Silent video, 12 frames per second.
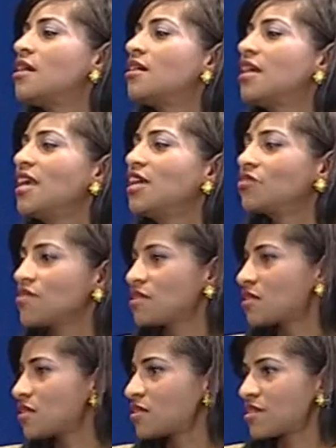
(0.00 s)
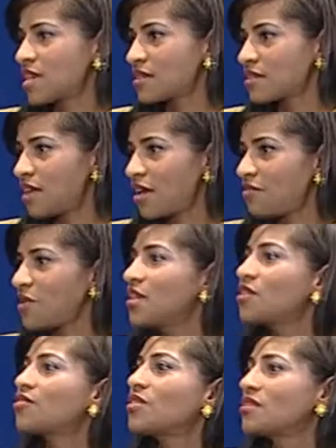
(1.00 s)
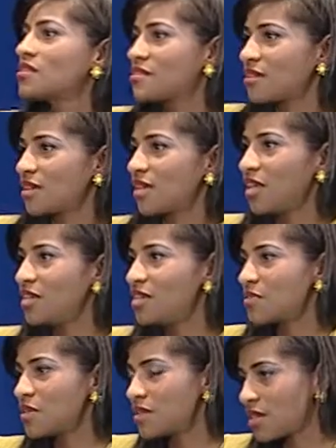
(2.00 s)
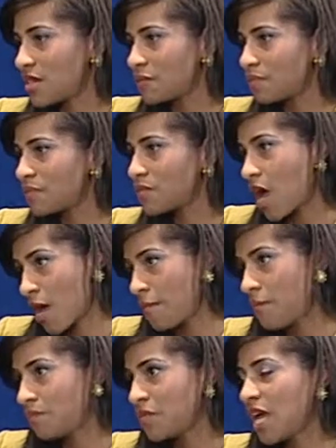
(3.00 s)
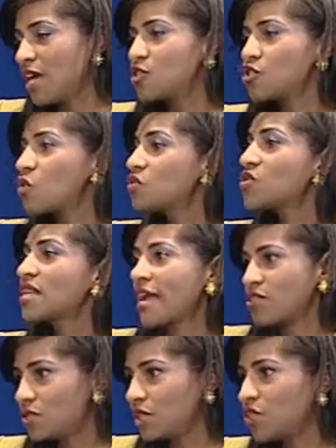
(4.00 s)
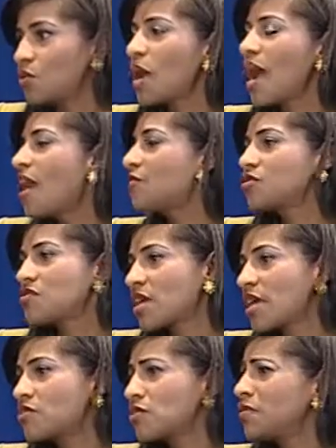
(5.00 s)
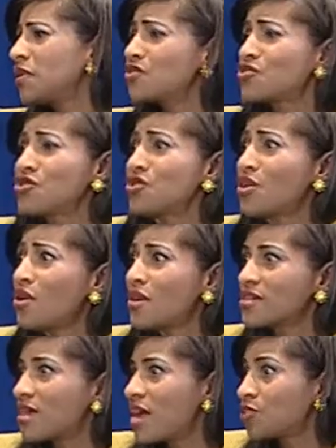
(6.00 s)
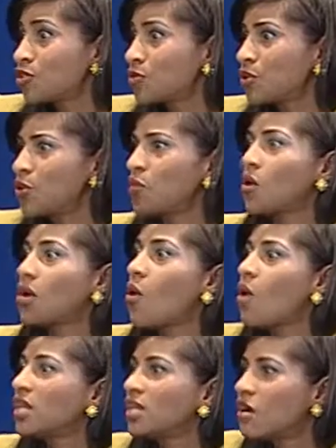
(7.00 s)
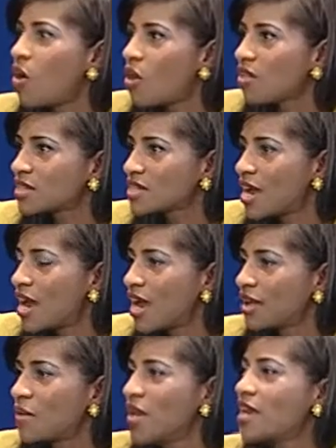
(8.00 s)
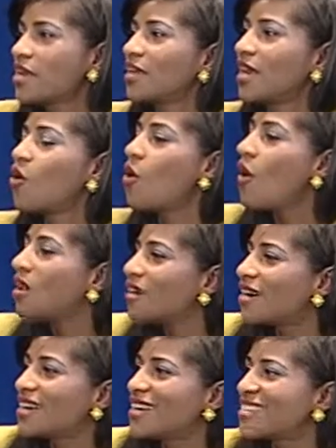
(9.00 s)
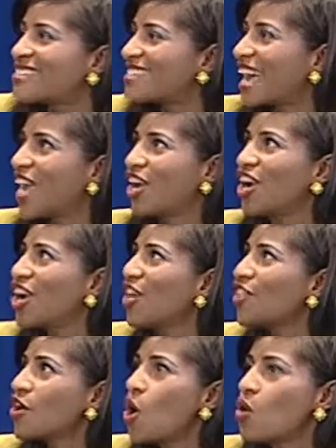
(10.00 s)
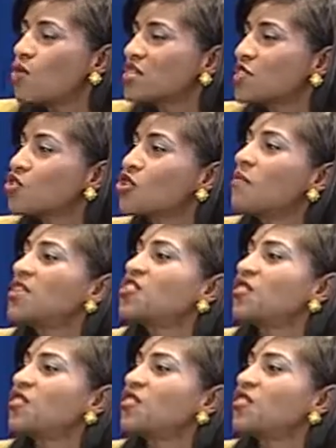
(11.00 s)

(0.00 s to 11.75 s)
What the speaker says: increase the sex life, increase the intimacy time. And so schedule it. You have to schedule it because you know, as an entrepreneur, we call in all the time. They call us. They always, there's so much